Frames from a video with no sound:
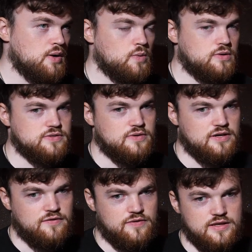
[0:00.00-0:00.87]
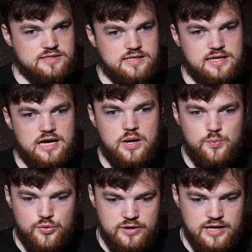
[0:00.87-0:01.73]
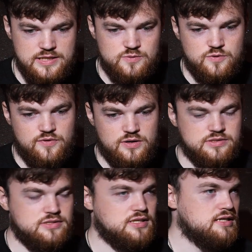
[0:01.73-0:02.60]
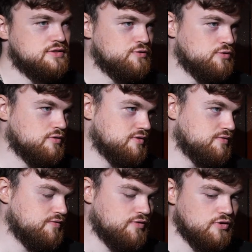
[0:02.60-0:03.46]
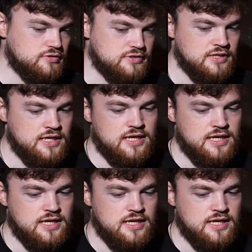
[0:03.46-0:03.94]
We also have things like uppercase without text or font.